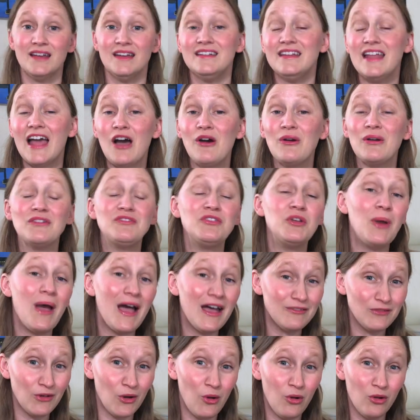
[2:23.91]
Now, if you
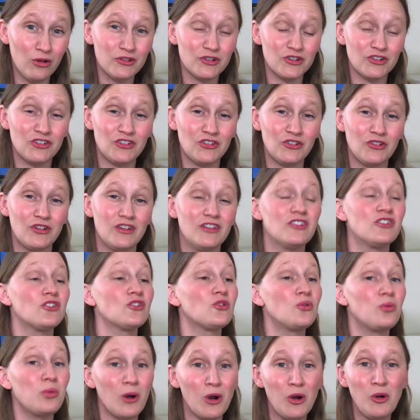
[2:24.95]
have older students,
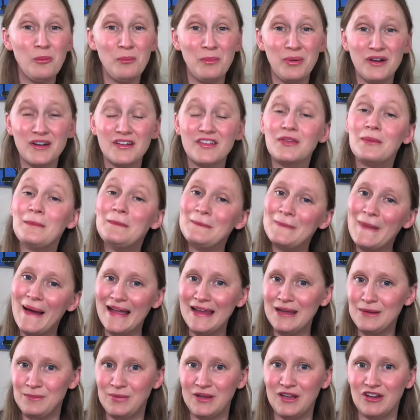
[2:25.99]
Chromebooks
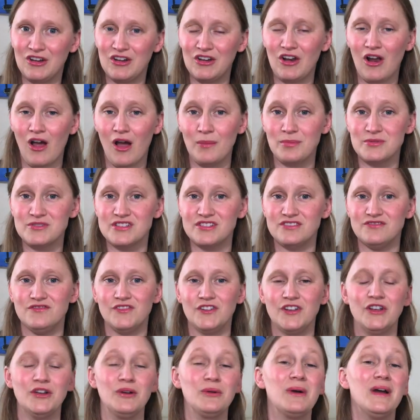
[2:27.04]
might be a good option for
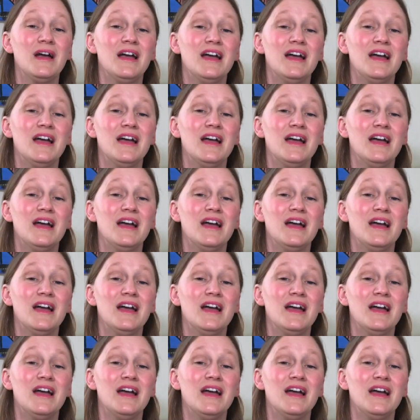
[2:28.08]
you,